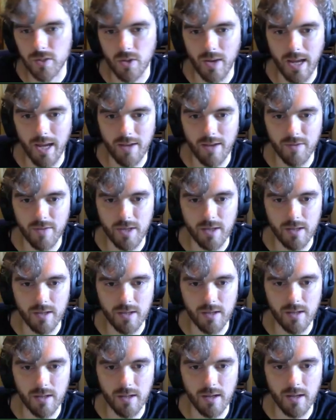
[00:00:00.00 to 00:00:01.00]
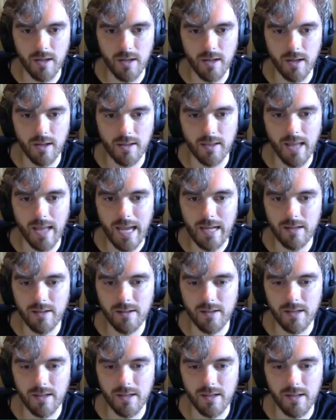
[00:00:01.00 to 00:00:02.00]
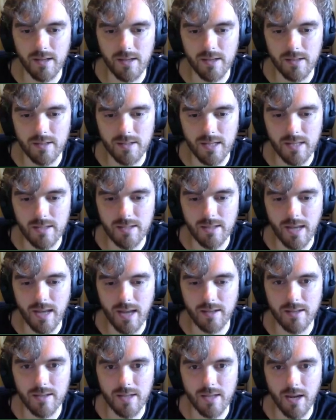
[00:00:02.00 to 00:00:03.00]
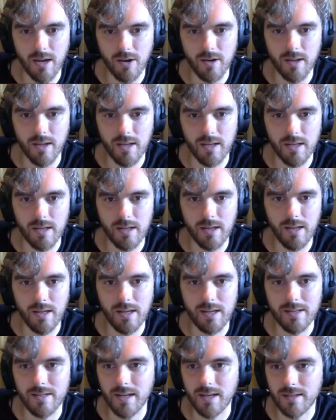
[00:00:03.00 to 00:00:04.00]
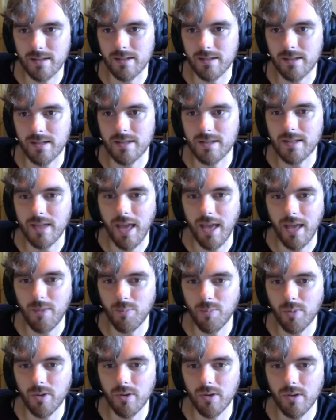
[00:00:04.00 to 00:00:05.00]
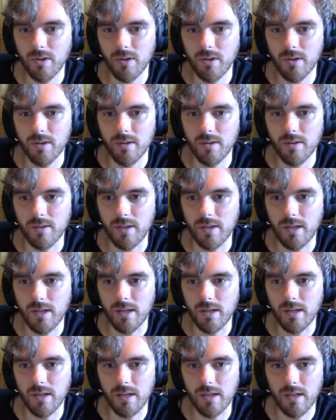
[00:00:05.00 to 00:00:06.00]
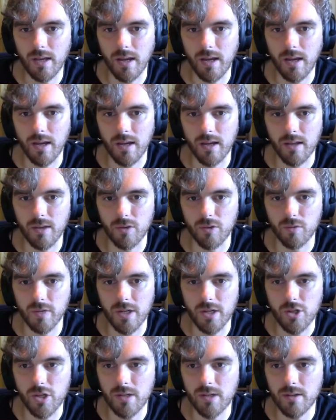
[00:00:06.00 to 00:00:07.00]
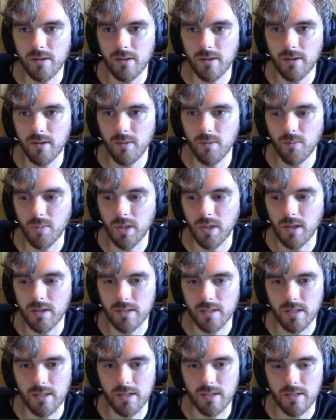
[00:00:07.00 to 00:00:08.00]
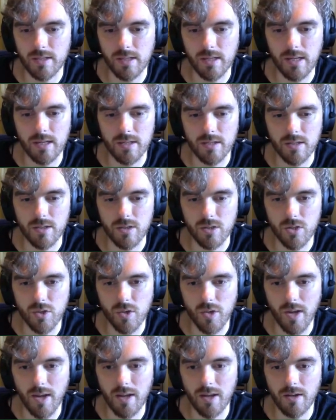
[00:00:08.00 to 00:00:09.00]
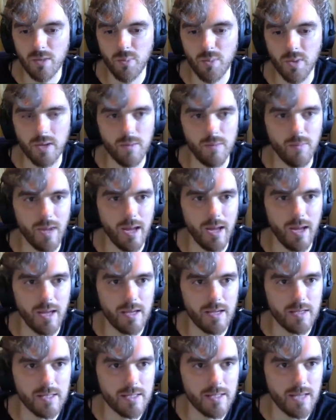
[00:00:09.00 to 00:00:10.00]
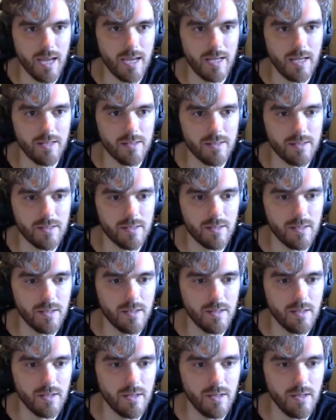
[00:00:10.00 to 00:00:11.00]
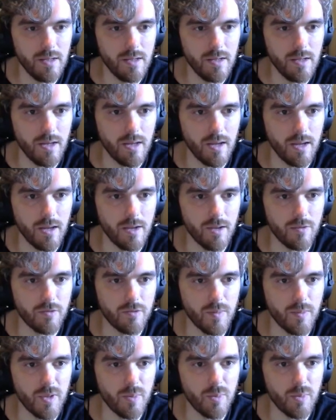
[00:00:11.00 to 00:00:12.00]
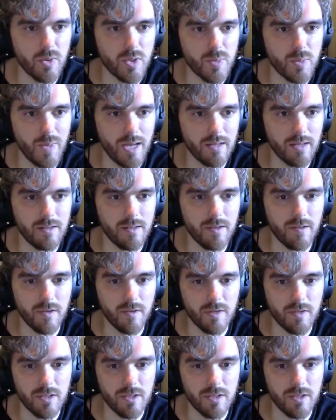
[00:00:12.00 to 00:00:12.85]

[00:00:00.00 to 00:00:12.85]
I have a light that is inside this area. It doesn't escape the region because it is constrained, but my sight, from the perspective of a